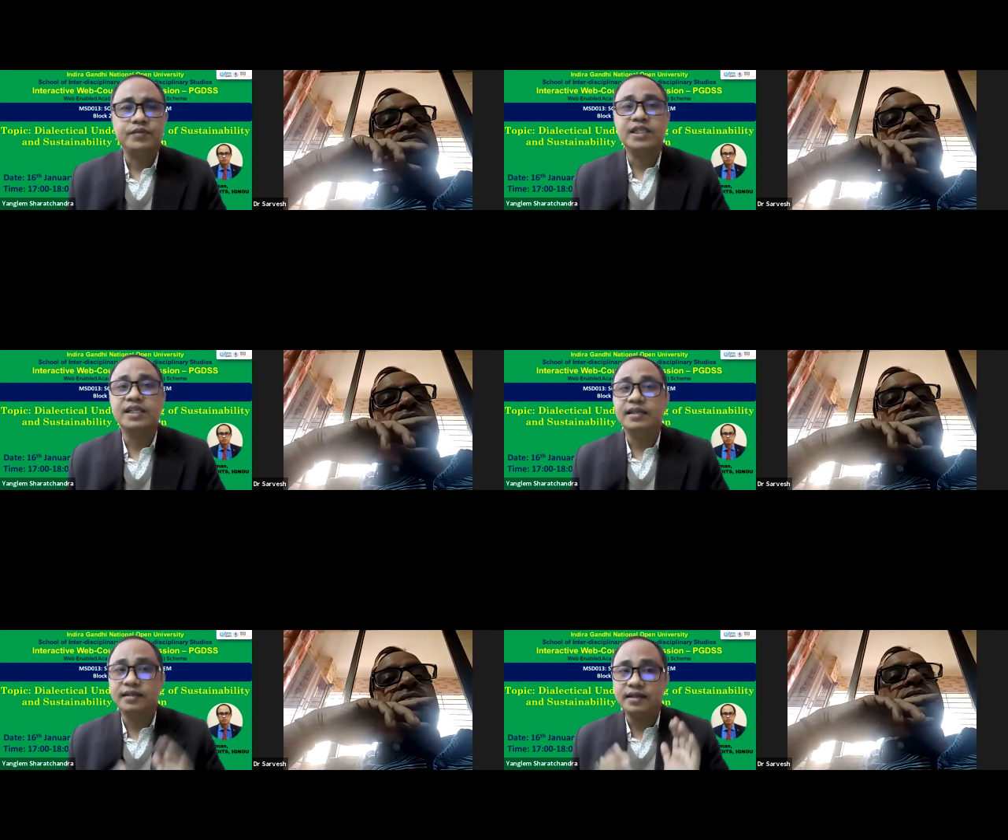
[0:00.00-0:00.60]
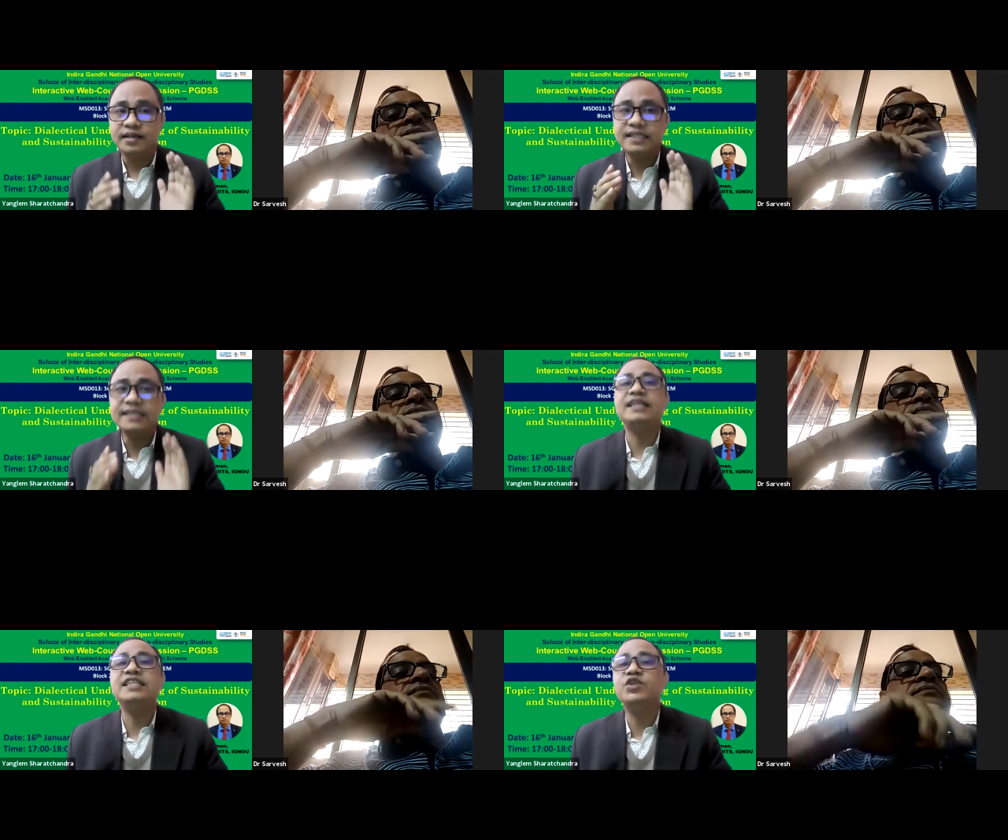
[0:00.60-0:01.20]
The
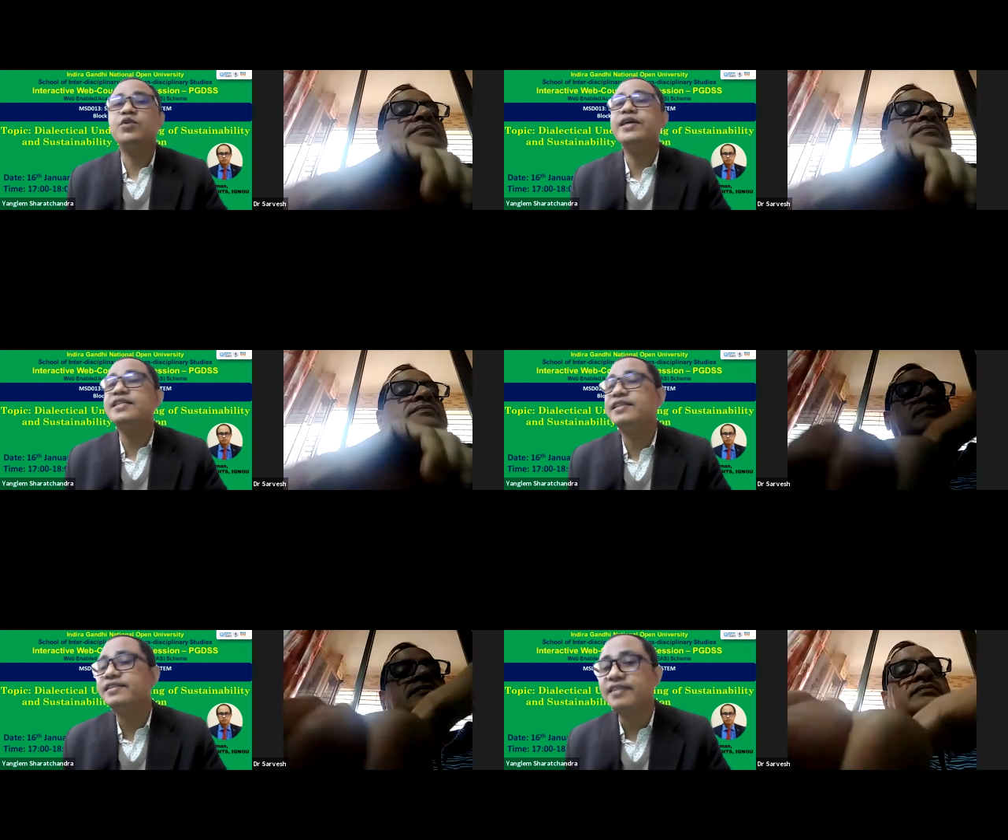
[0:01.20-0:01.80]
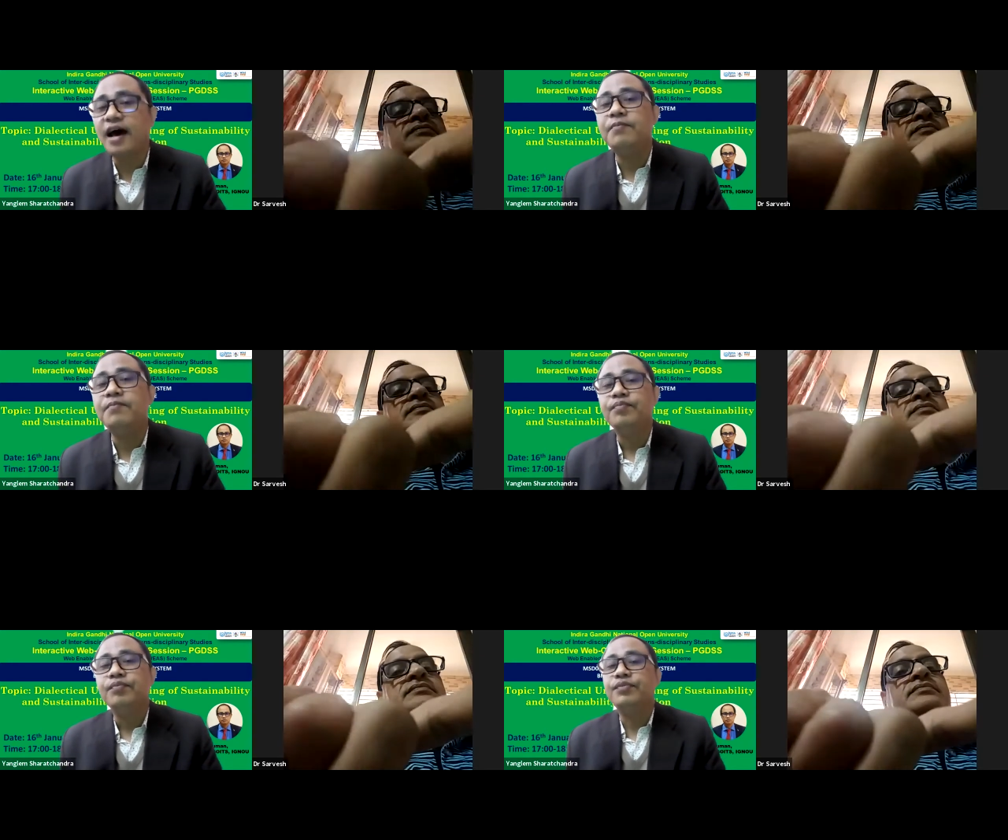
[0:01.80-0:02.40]
critical theory is a
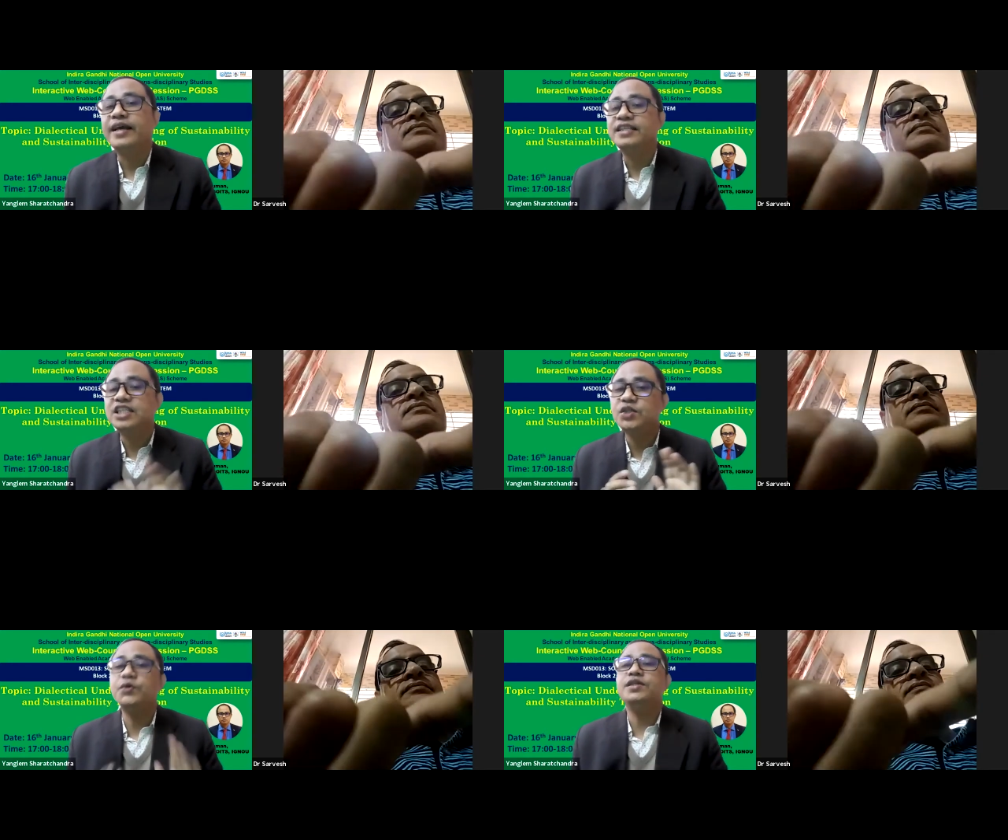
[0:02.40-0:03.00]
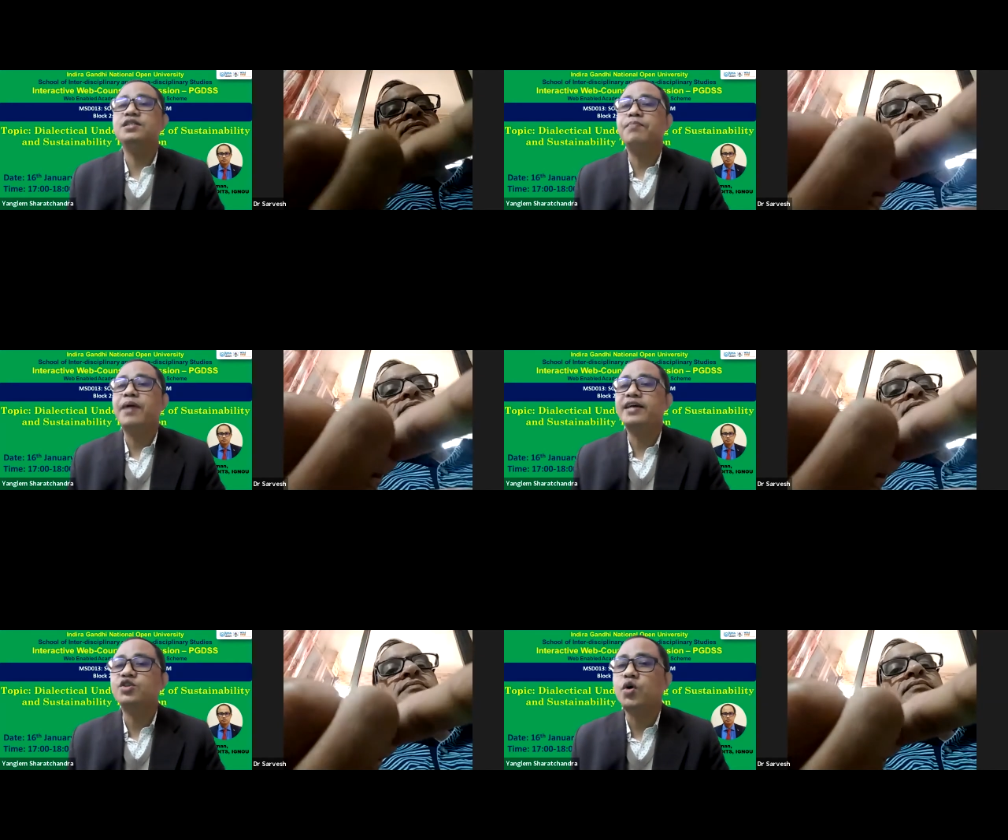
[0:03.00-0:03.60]
term that theory is
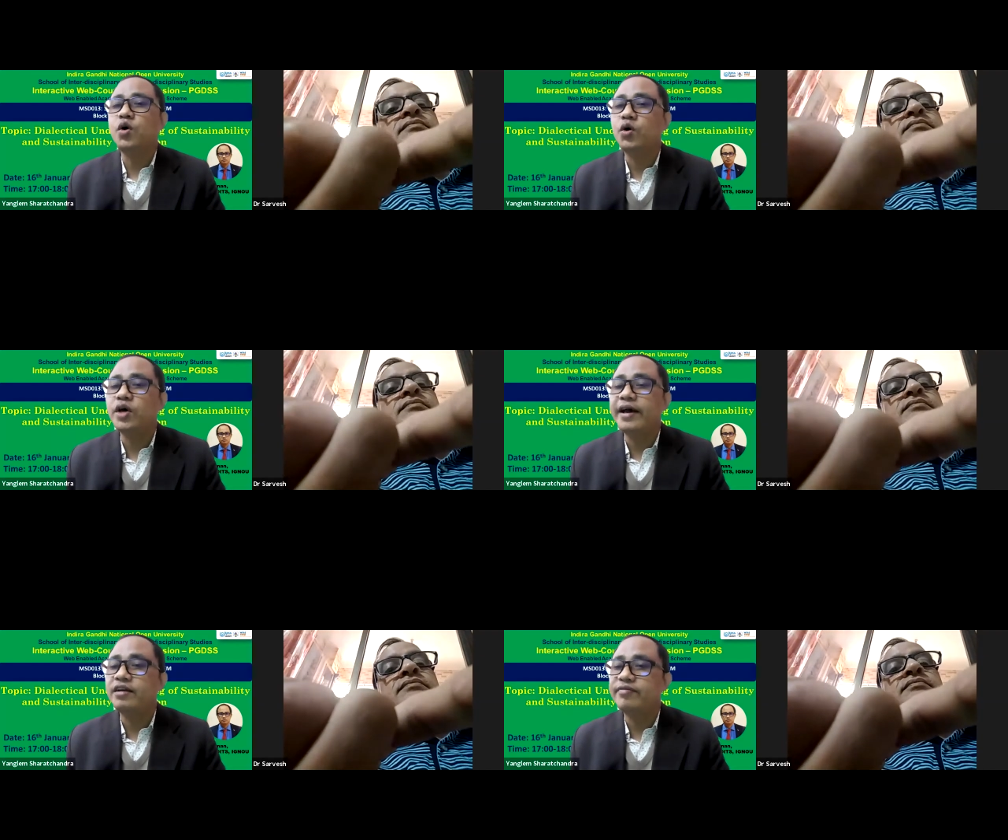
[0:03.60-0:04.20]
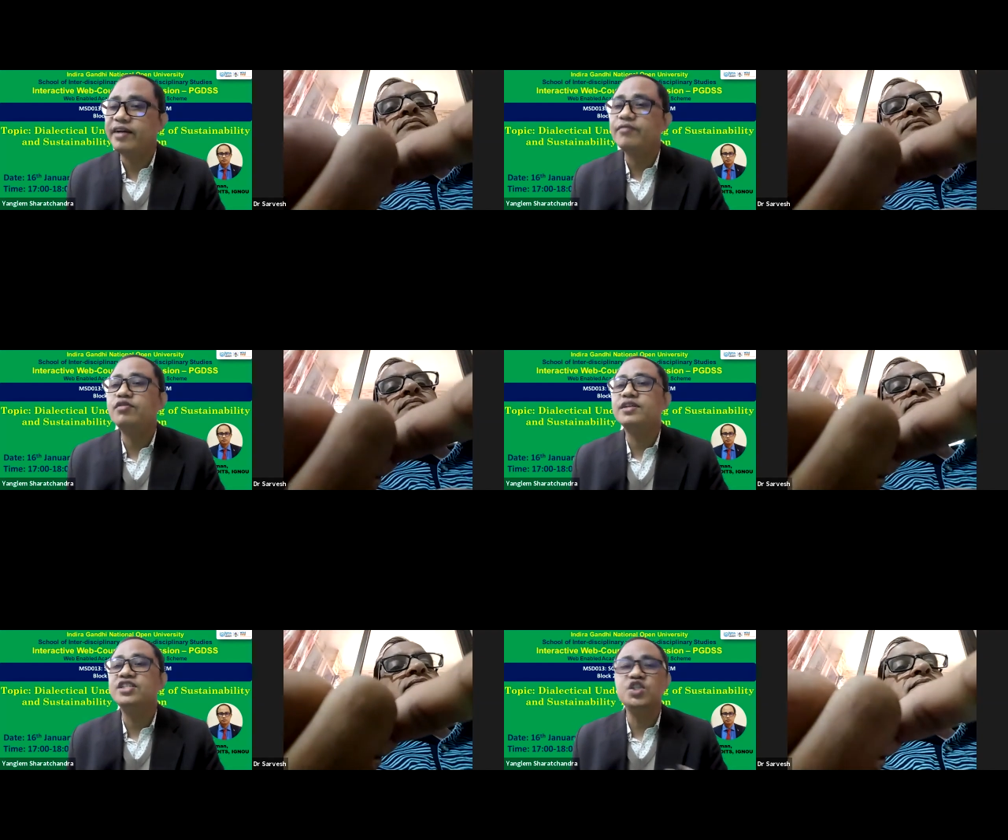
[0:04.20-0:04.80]
based on at the
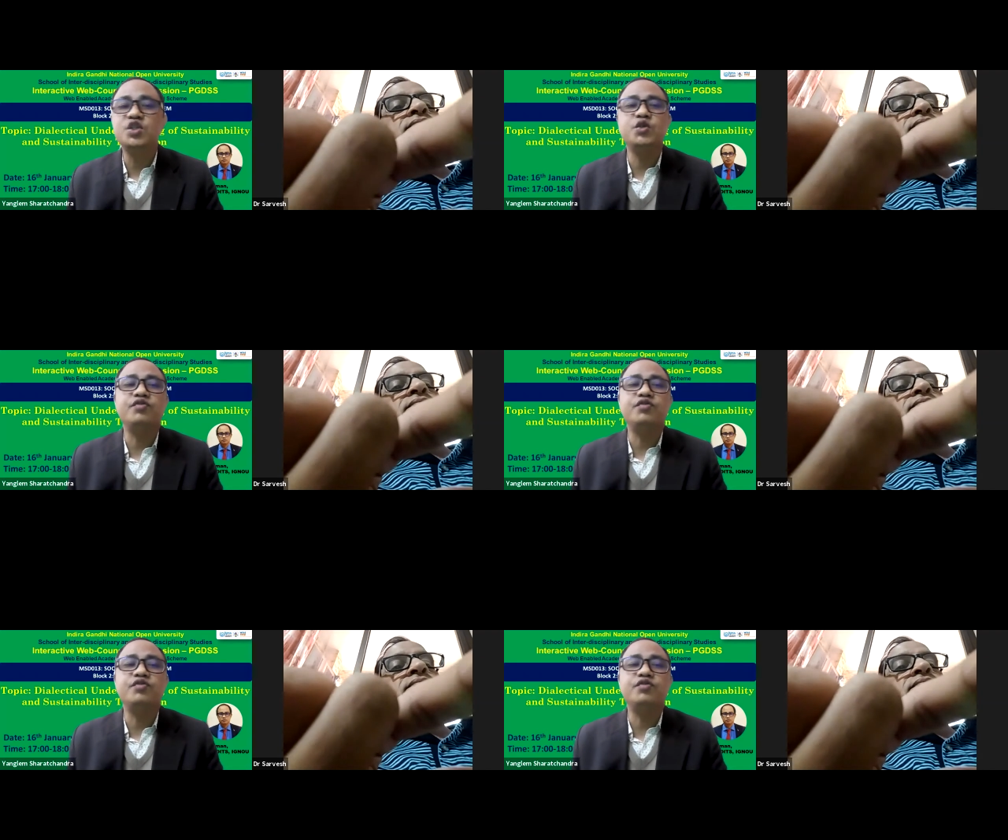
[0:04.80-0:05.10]
Frankfurt Institute